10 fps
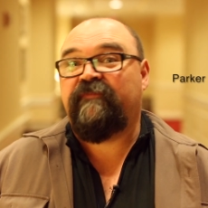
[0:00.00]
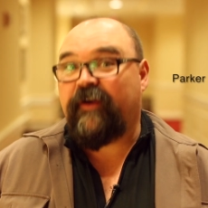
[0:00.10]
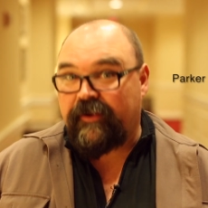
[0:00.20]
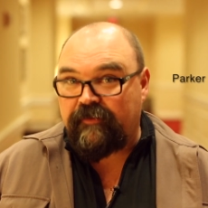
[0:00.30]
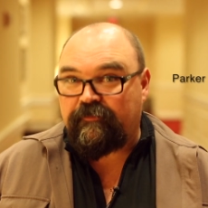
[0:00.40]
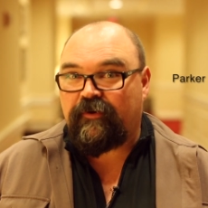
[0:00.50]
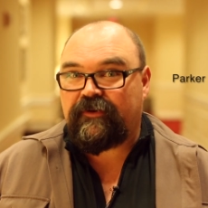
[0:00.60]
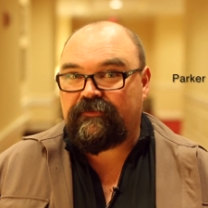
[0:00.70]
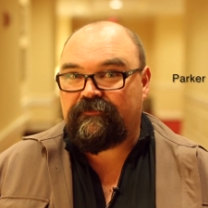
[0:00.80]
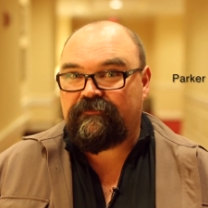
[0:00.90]
Very
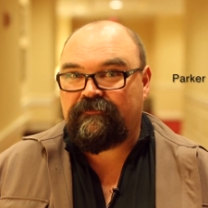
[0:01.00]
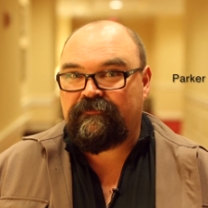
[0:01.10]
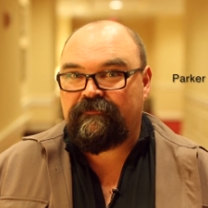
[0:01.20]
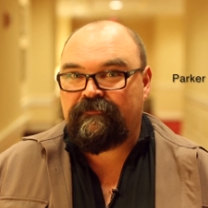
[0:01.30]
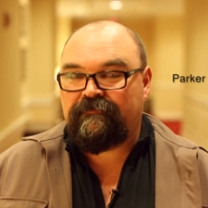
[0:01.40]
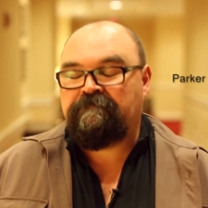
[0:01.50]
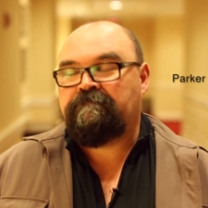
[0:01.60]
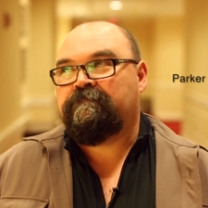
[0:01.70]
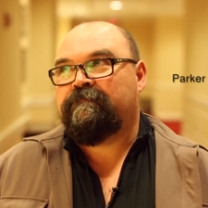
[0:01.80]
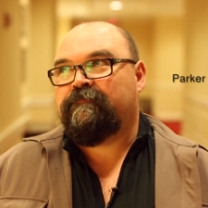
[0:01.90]
important.
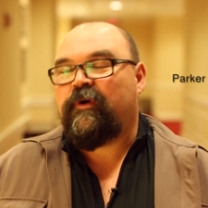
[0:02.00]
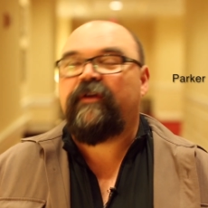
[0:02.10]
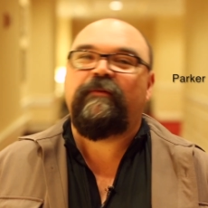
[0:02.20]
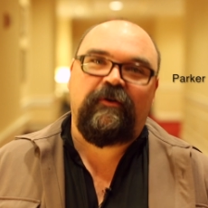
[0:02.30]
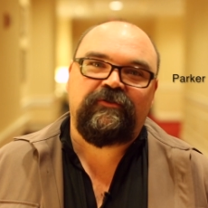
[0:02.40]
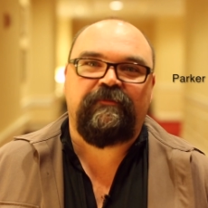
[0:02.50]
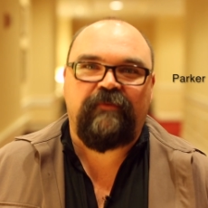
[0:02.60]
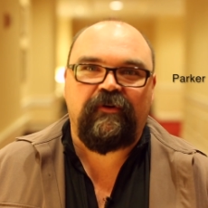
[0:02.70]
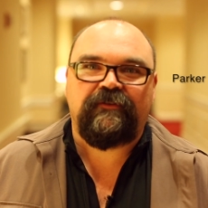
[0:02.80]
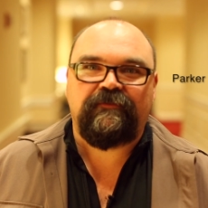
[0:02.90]
Probably the most
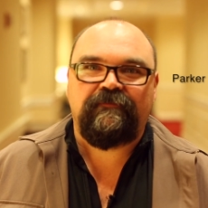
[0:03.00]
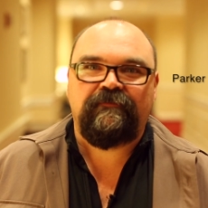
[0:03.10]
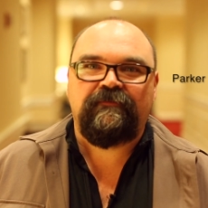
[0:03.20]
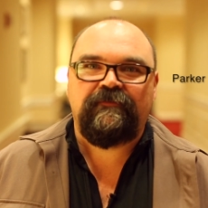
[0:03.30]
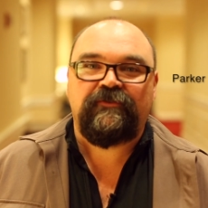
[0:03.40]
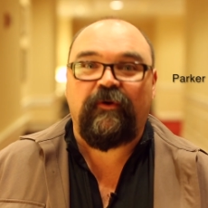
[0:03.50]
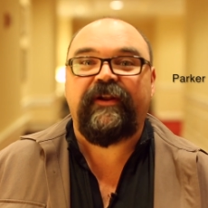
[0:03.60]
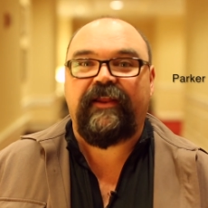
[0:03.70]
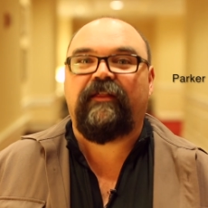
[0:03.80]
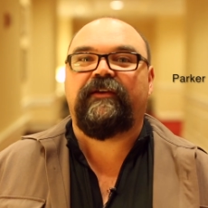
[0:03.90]
important.
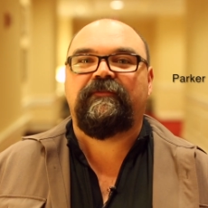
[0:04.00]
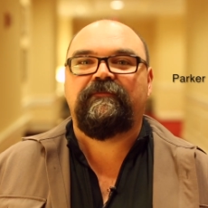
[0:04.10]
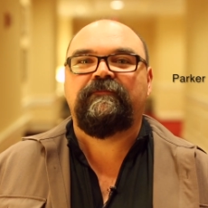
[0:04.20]
Storytelling.